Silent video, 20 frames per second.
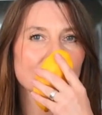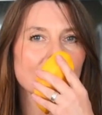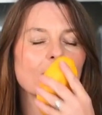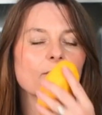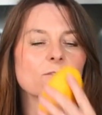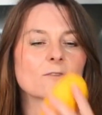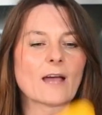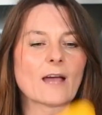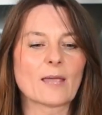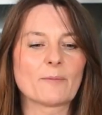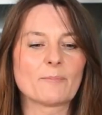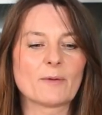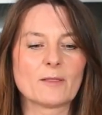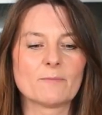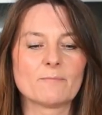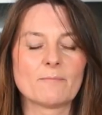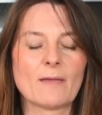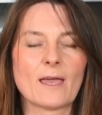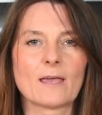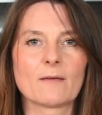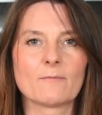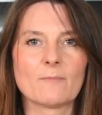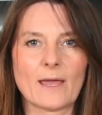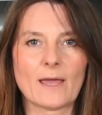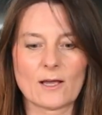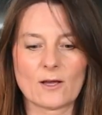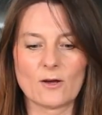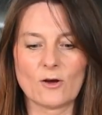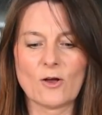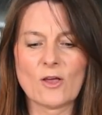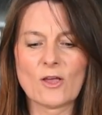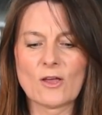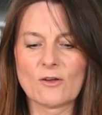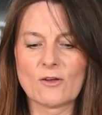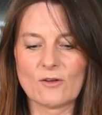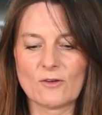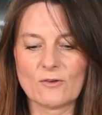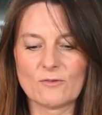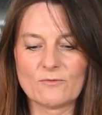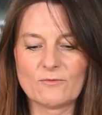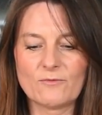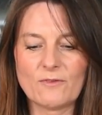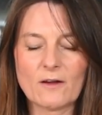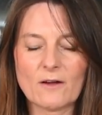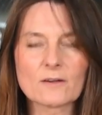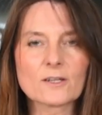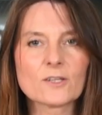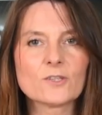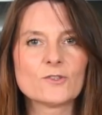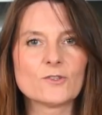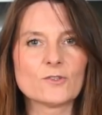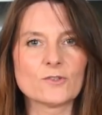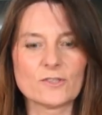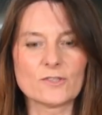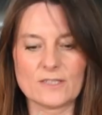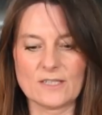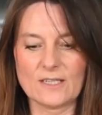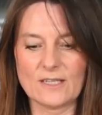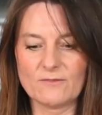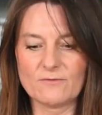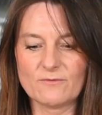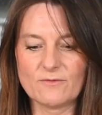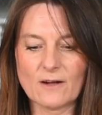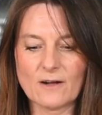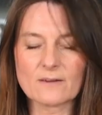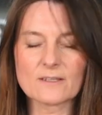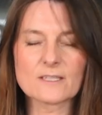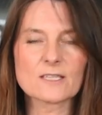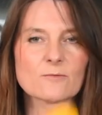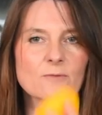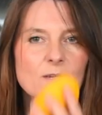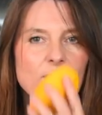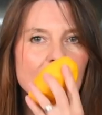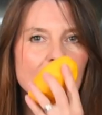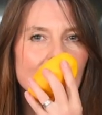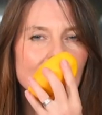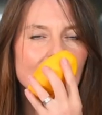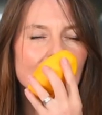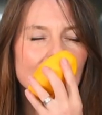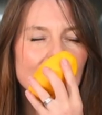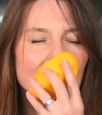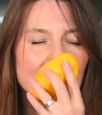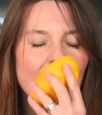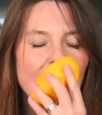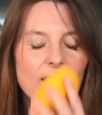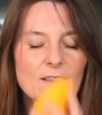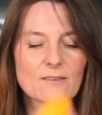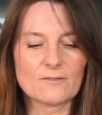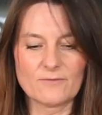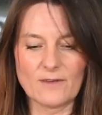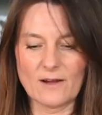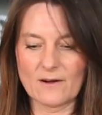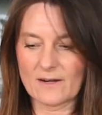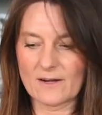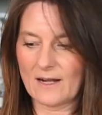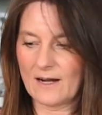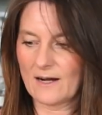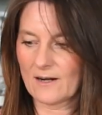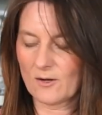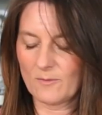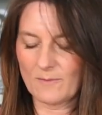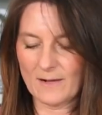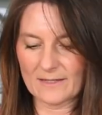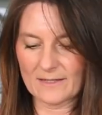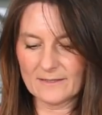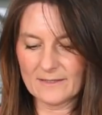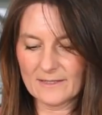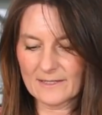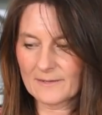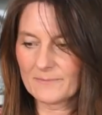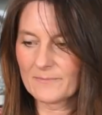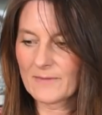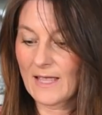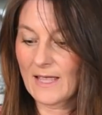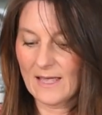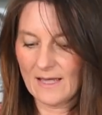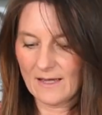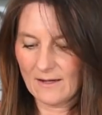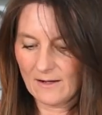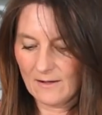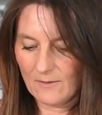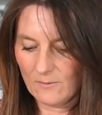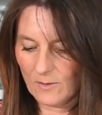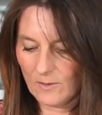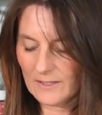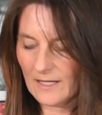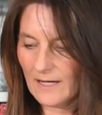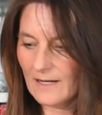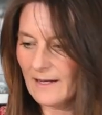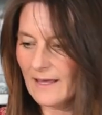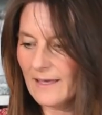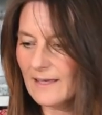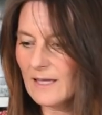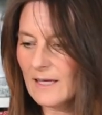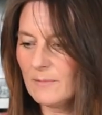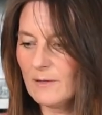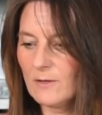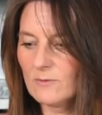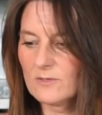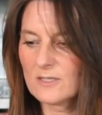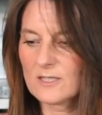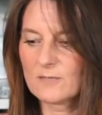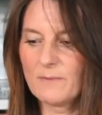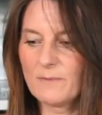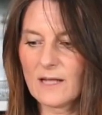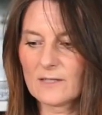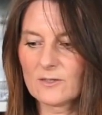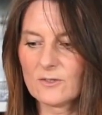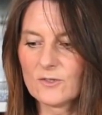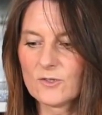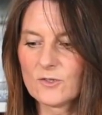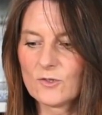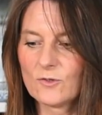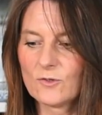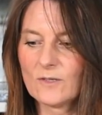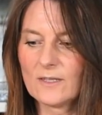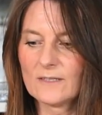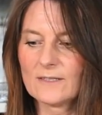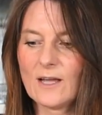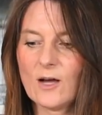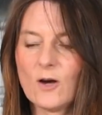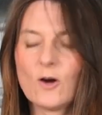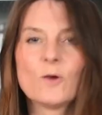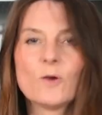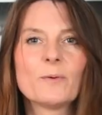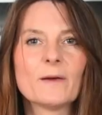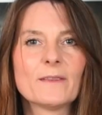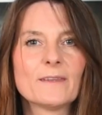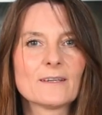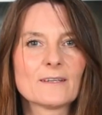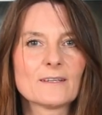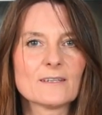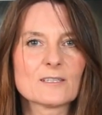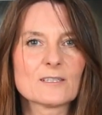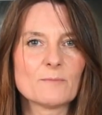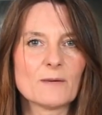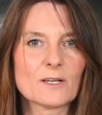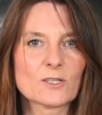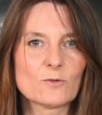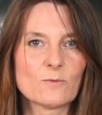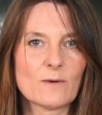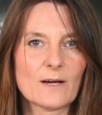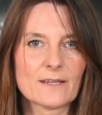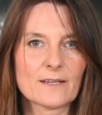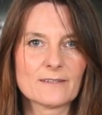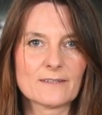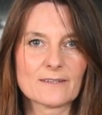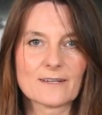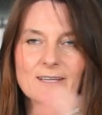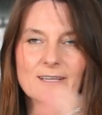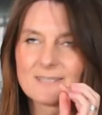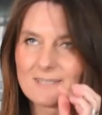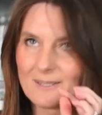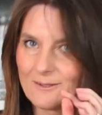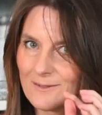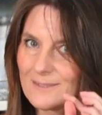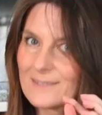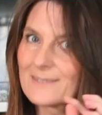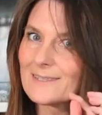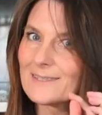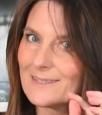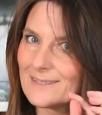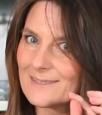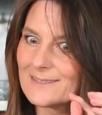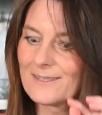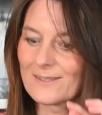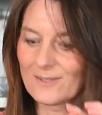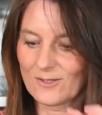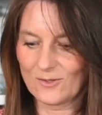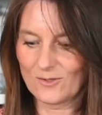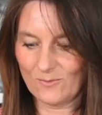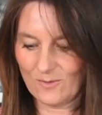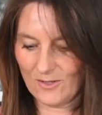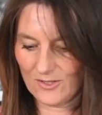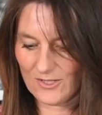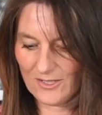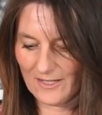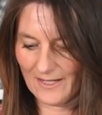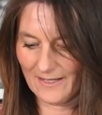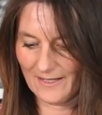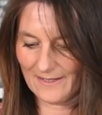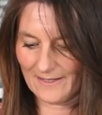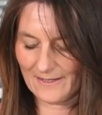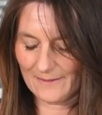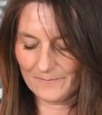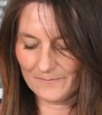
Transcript: ripened mango, very juicy, very sweet, and very aromatic. What I like about this bottle too, the opening is much wider, so it's easier to wash later.